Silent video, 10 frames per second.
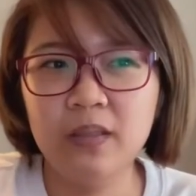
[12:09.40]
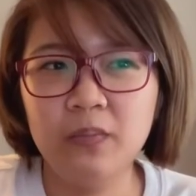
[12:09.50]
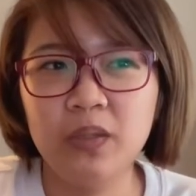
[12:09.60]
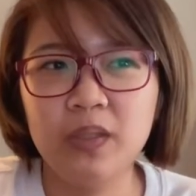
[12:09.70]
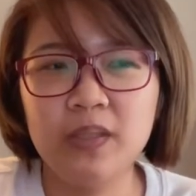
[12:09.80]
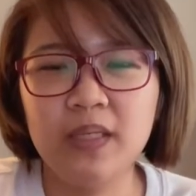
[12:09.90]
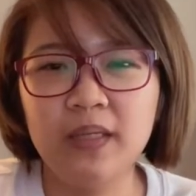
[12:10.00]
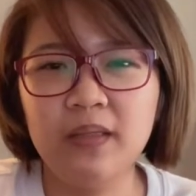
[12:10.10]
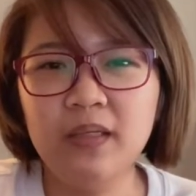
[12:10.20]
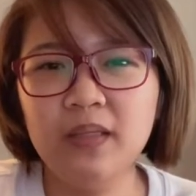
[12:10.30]
because I
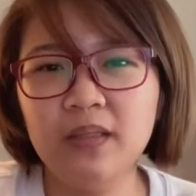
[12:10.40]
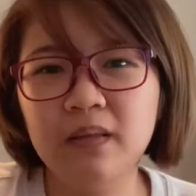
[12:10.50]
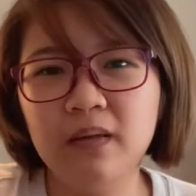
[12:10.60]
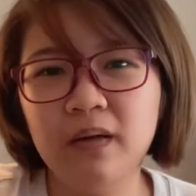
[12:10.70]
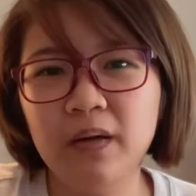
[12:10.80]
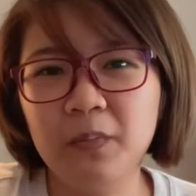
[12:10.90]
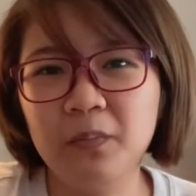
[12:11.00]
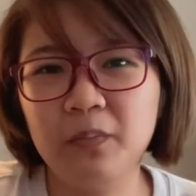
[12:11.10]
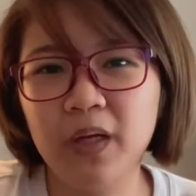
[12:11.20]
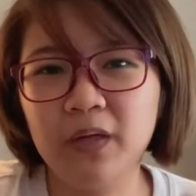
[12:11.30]
think there are
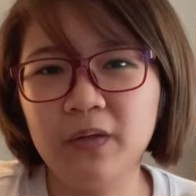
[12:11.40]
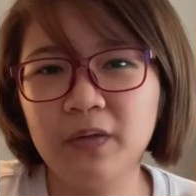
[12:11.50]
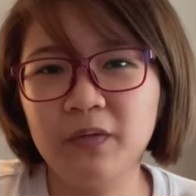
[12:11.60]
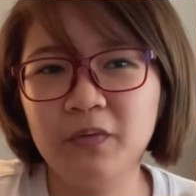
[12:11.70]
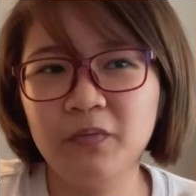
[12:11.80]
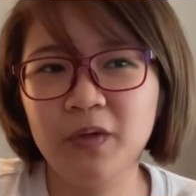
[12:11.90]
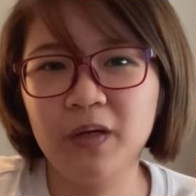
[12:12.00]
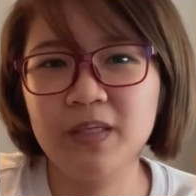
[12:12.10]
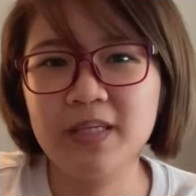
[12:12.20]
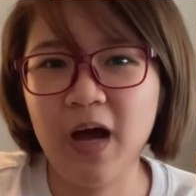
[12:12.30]
better
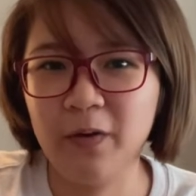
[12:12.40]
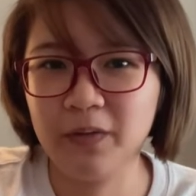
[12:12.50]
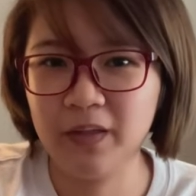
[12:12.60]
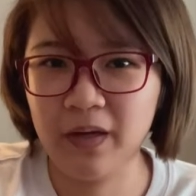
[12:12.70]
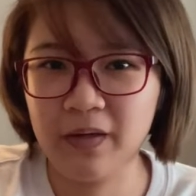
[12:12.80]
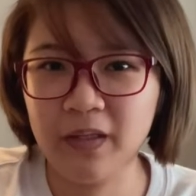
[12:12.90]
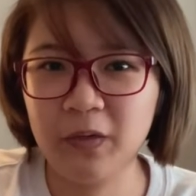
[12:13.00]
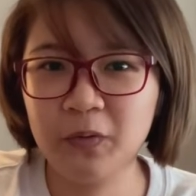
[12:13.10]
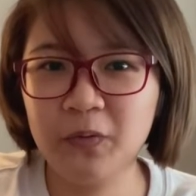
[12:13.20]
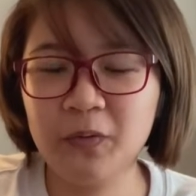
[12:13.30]
vlogs out there
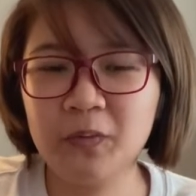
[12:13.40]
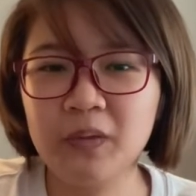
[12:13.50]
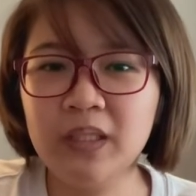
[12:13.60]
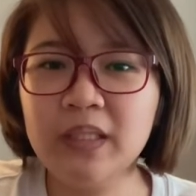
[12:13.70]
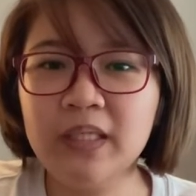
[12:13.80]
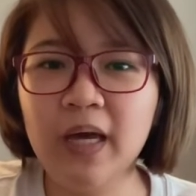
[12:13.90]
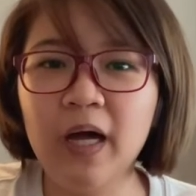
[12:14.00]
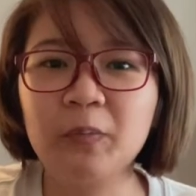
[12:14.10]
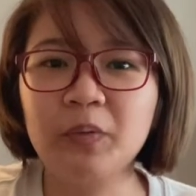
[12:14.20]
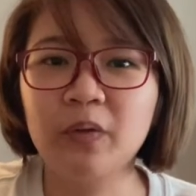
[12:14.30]
that could really
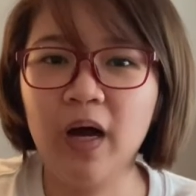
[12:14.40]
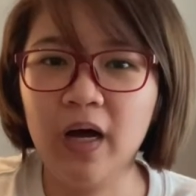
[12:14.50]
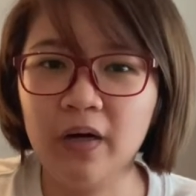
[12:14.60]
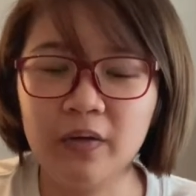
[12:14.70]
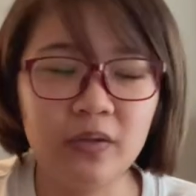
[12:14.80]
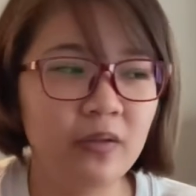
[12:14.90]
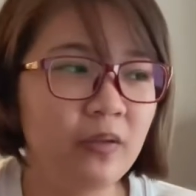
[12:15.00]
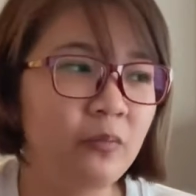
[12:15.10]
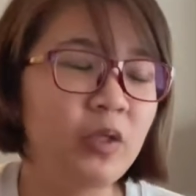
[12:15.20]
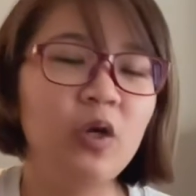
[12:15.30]
help you out
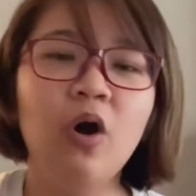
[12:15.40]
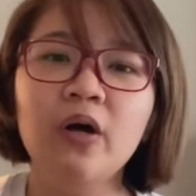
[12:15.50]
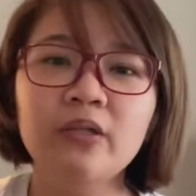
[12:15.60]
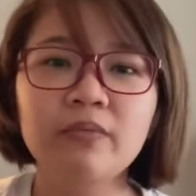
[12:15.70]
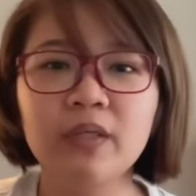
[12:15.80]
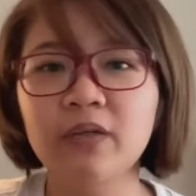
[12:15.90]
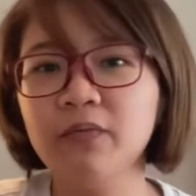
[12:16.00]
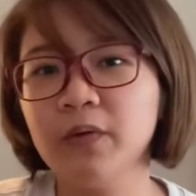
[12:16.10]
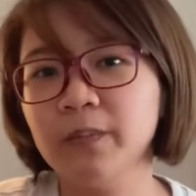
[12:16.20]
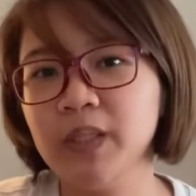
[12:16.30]
with all of the
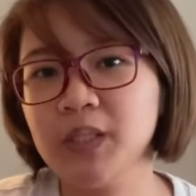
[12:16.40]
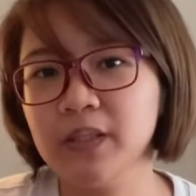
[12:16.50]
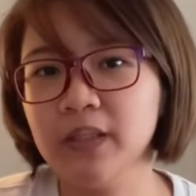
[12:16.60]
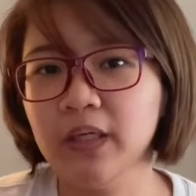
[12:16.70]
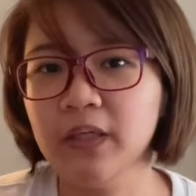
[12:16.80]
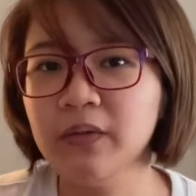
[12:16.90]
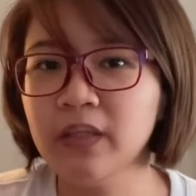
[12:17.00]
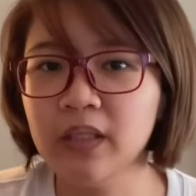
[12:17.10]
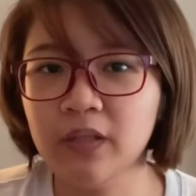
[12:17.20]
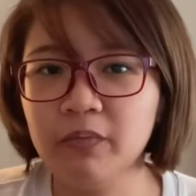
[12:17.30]
information that you
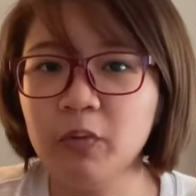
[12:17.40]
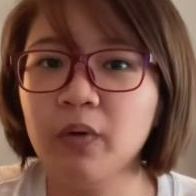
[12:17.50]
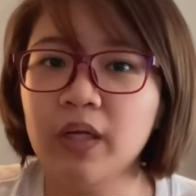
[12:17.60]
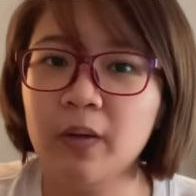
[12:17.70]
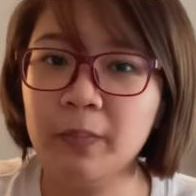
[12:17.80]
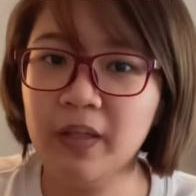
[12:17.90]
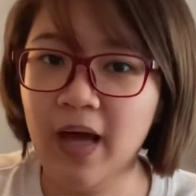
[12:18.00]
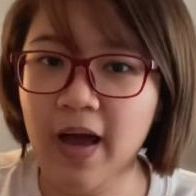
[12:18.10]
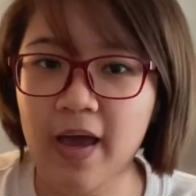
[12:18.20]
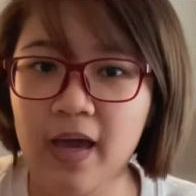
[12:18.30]
need if you want to
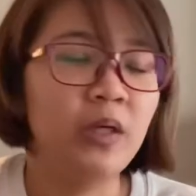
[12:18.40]
apply.